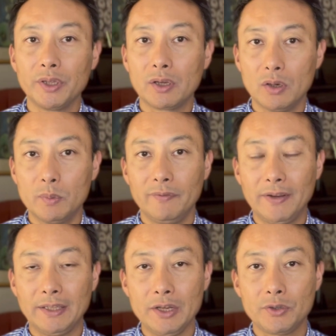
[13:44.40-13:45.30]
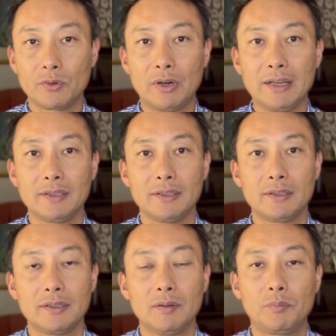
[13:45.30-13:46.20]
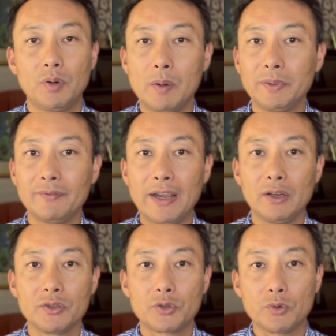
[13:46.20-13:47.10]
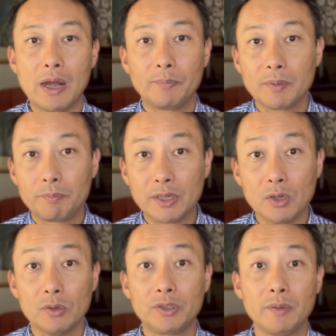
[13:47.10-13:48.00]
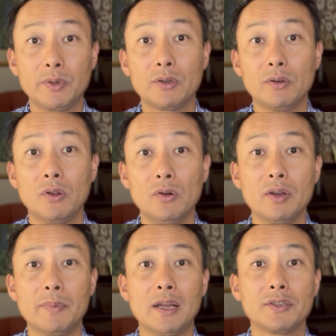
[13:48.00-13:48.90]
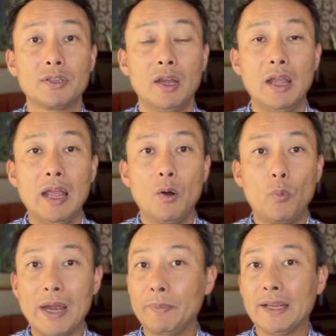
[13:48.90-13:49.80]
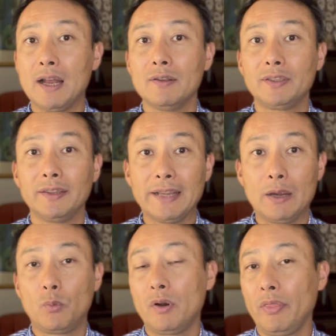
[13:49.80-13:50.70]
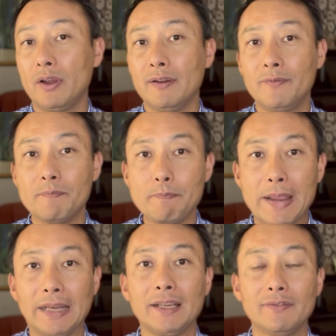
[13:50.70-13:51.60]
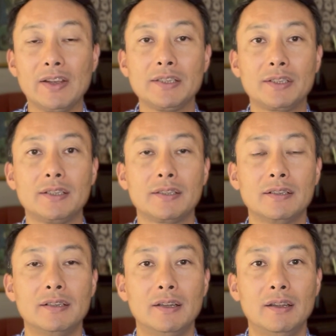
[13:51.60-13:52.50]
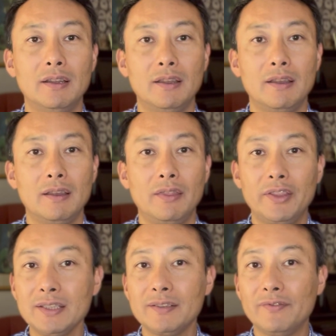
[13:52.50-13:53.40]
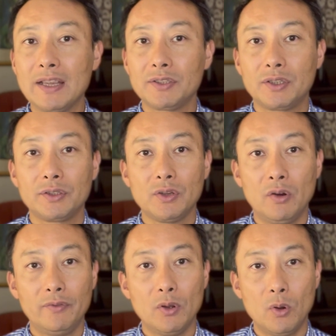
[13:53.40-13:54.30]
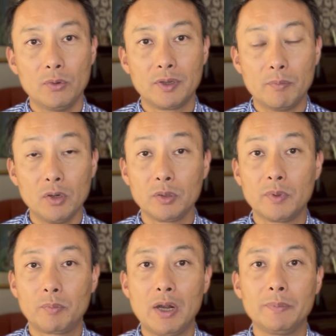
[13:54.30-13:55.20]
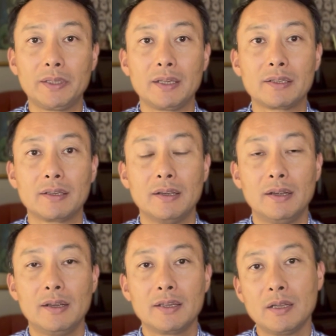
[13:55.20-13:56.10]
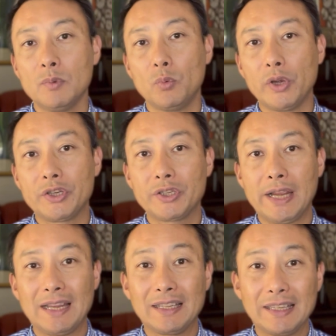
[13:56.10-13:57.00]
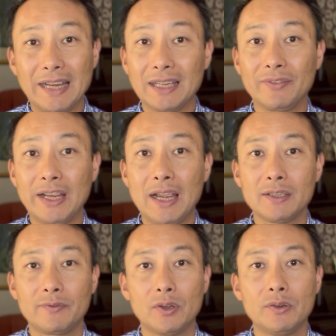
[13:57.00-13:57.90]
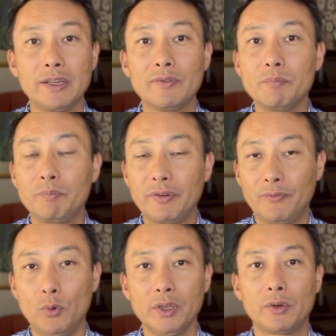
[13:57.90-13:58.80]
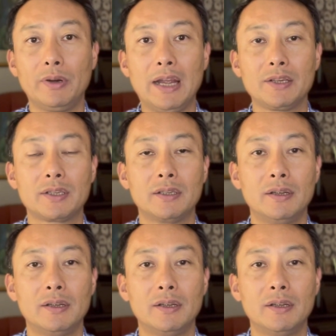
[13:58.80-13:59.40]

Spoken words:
the global financial crisis, property values dropped below typical loan amounts, wiping out the net worth of many investors. These investors often owned multiple properties, some of which had a negative cash flow even before the crash.